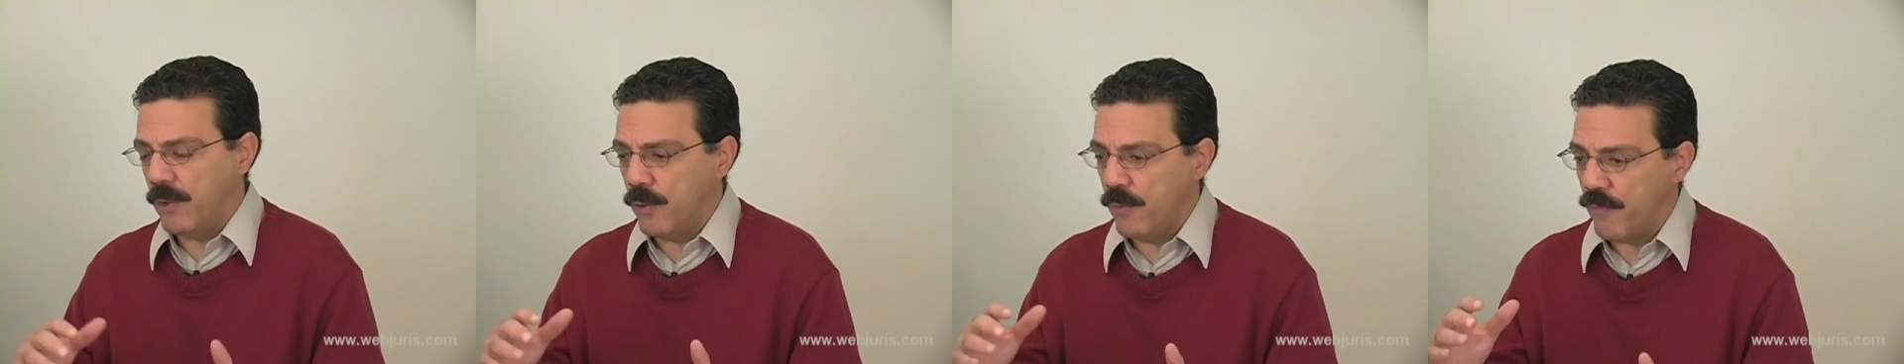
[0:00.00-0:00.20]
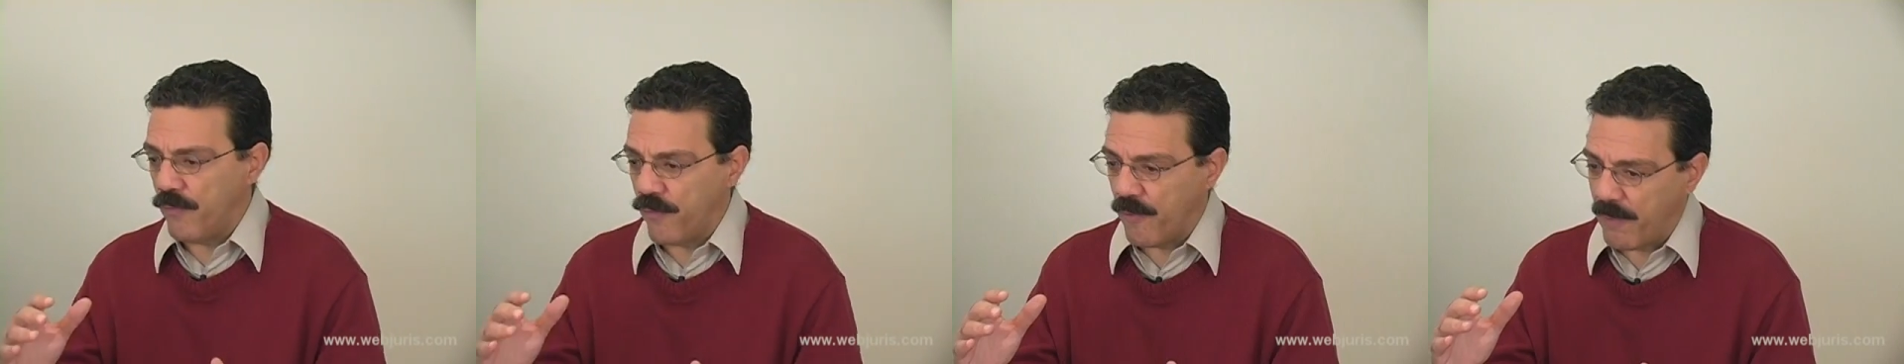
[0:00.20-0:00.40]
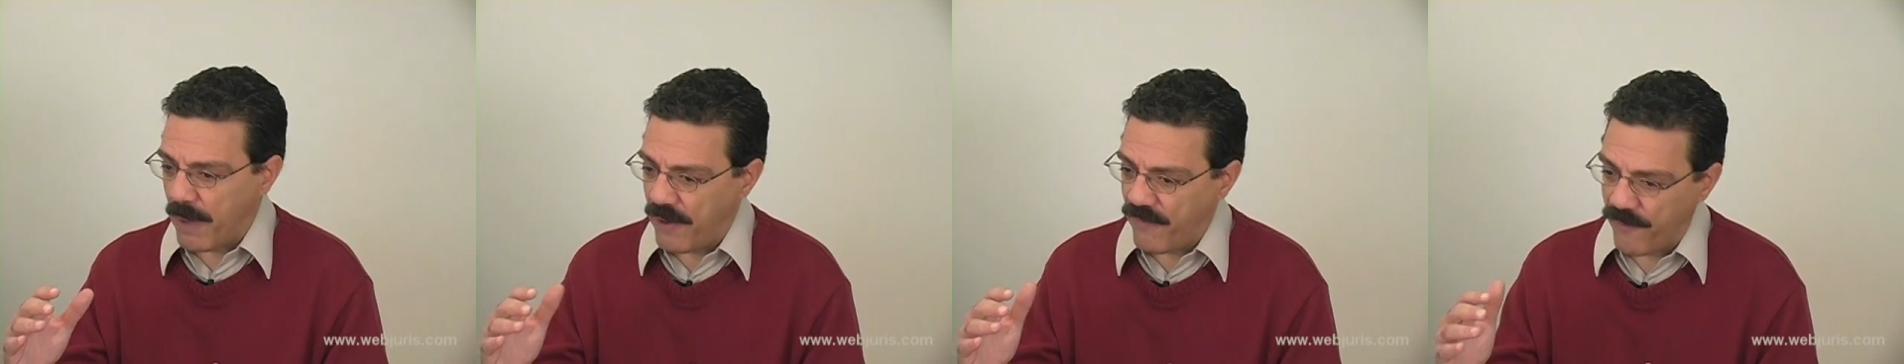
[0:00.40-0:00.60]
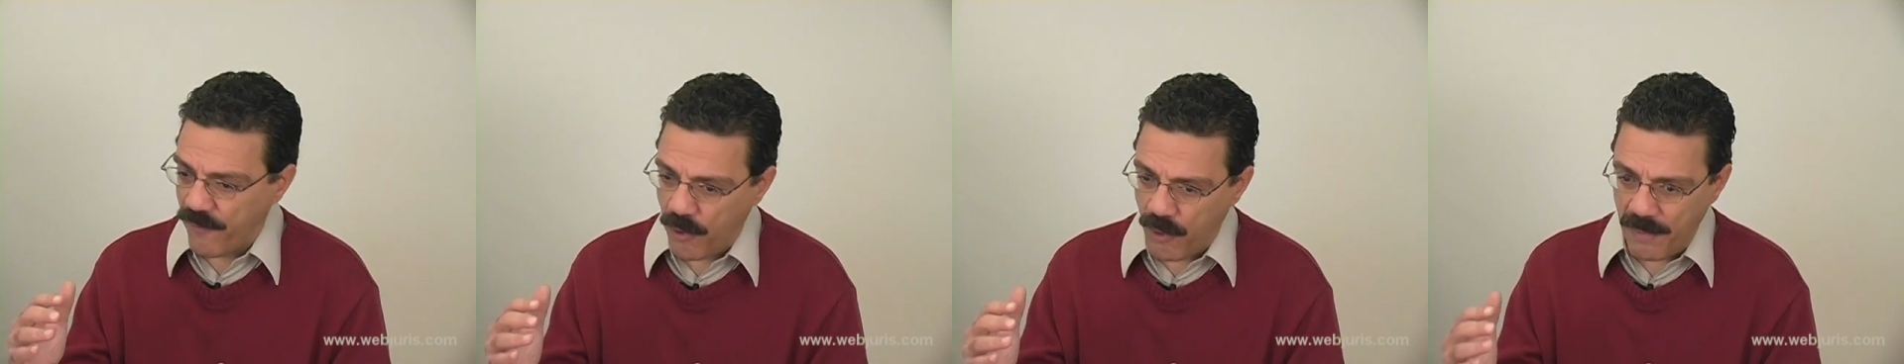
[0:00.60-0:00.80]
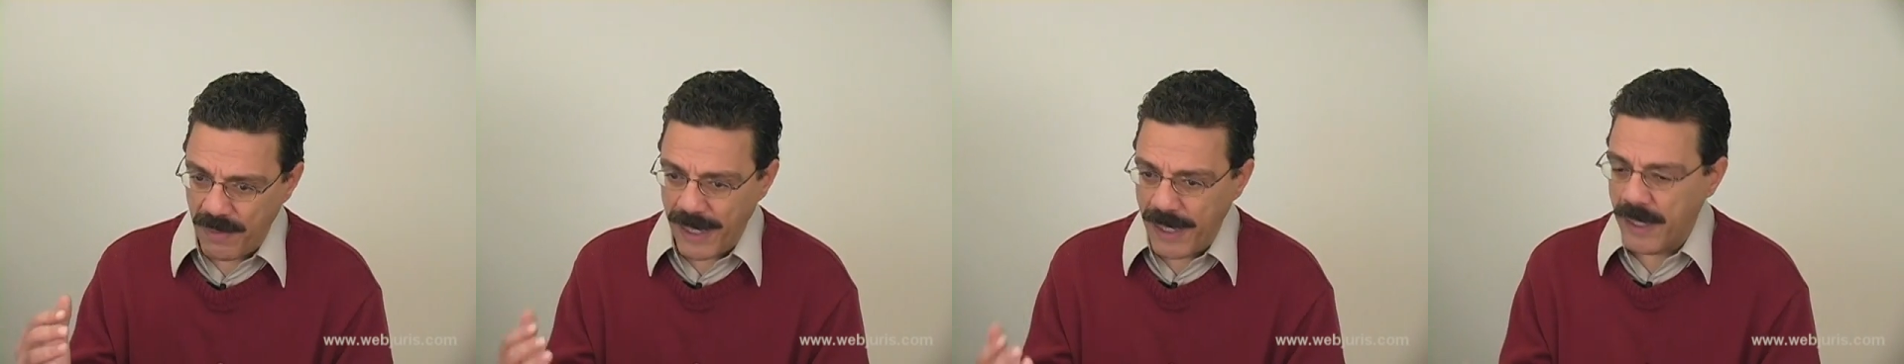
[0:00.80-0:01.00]
do for my
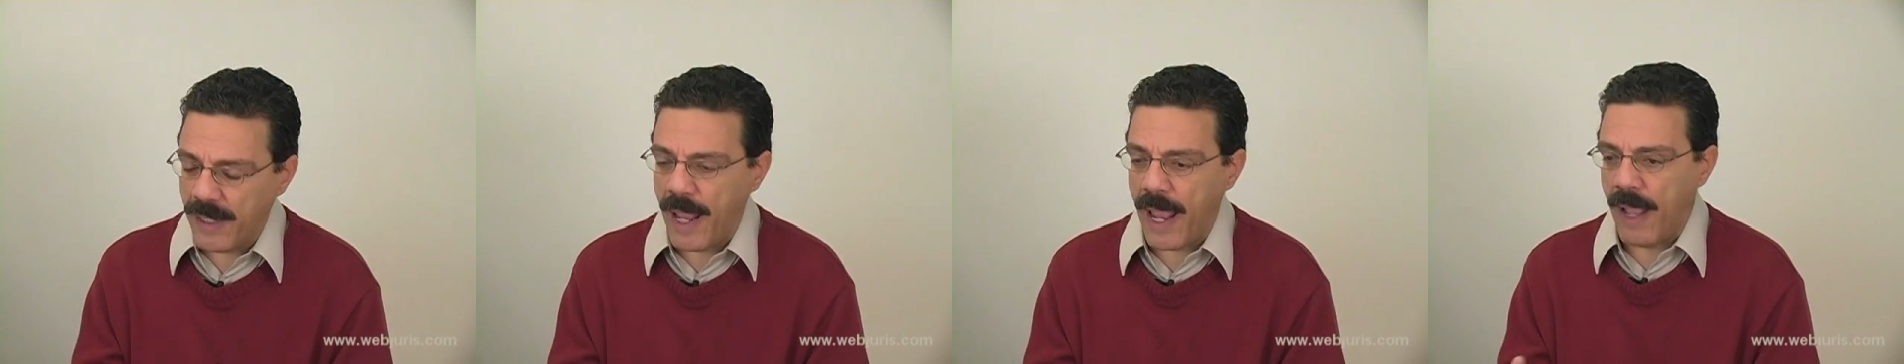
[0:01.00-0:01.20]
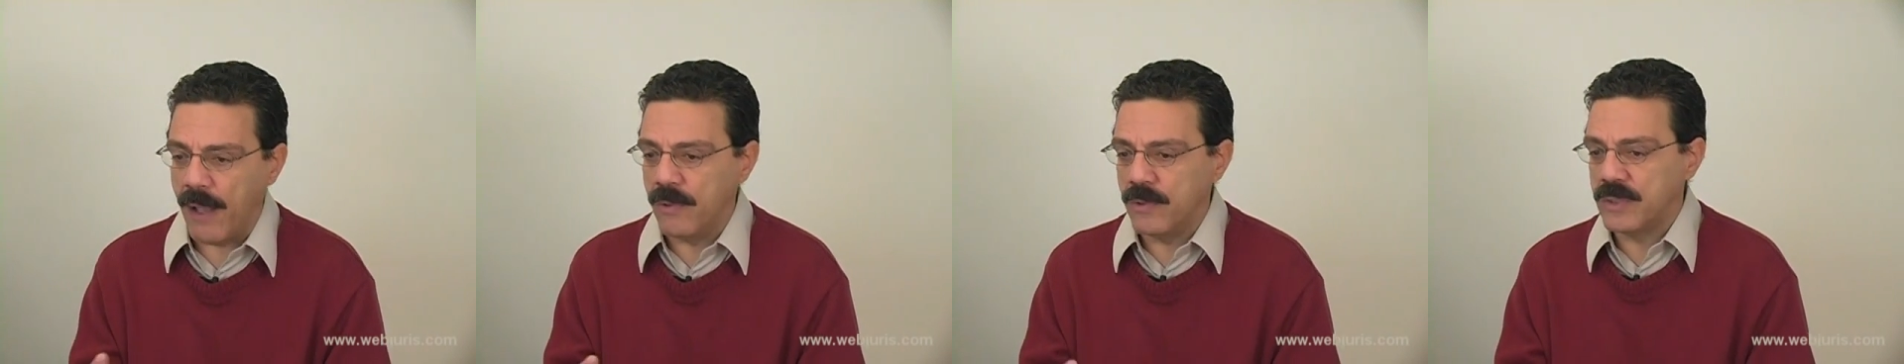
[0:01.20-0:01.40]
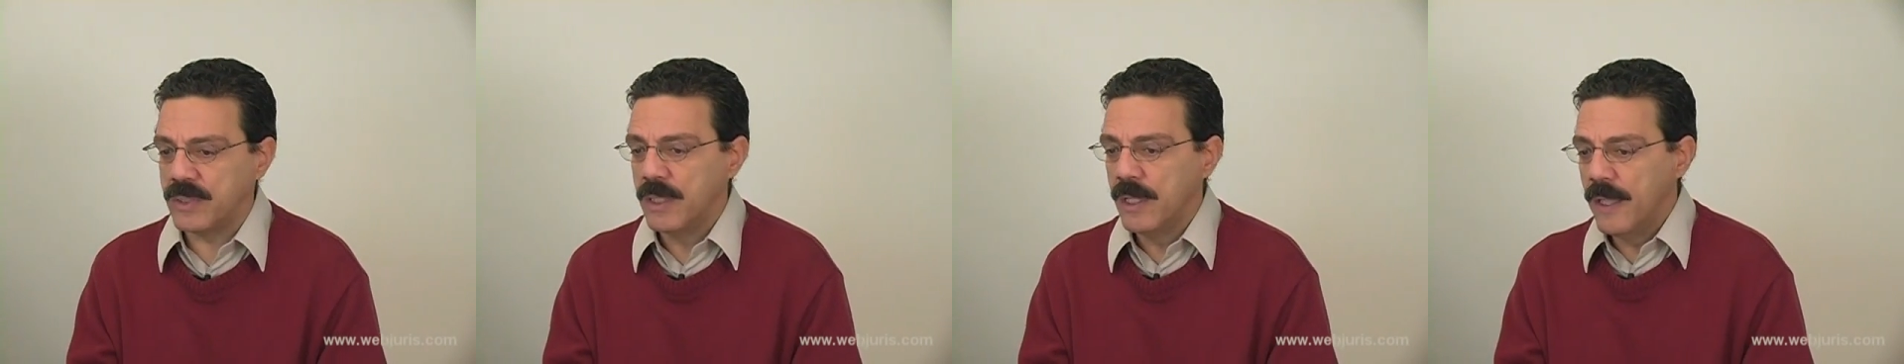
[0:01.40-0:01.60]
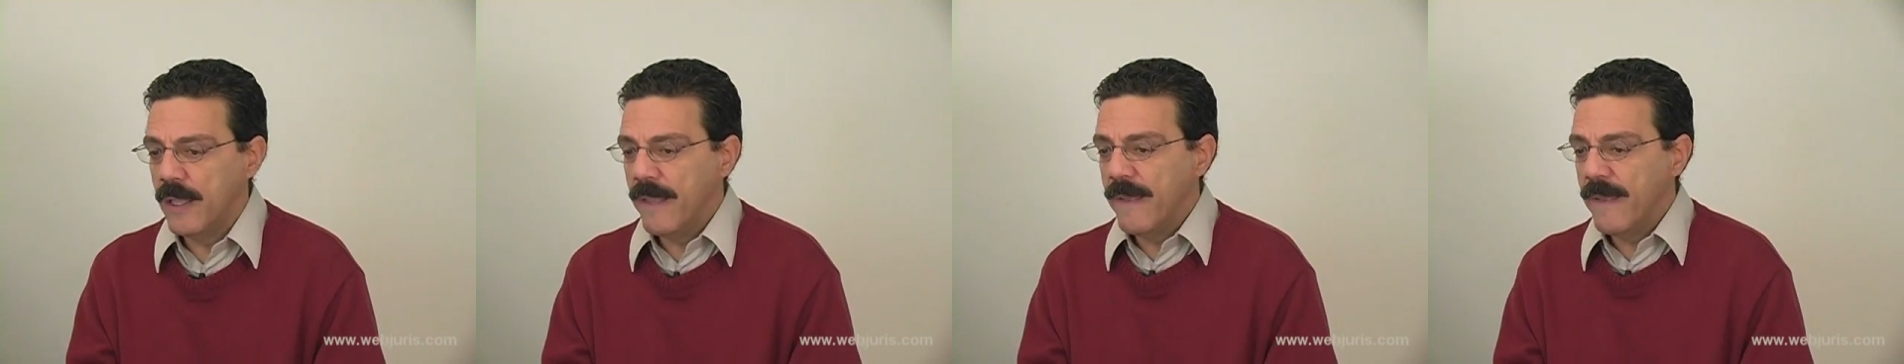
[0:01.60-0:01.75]
firm in-house,